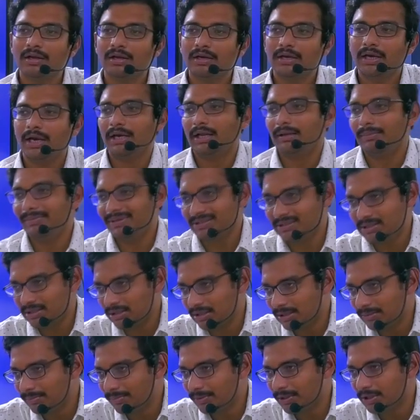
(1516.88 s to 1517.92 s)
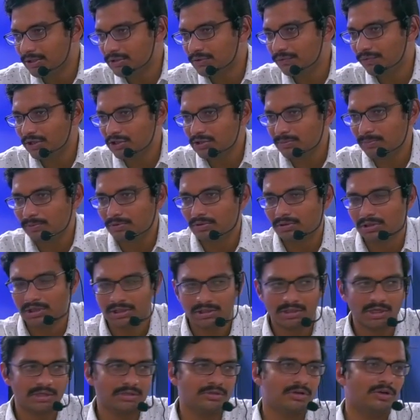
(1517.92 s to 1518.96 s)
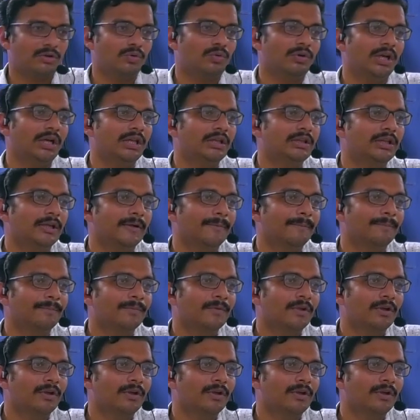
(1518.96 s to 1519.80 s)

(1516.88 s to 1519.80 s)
data-based companies. Facebook, this does not own anything.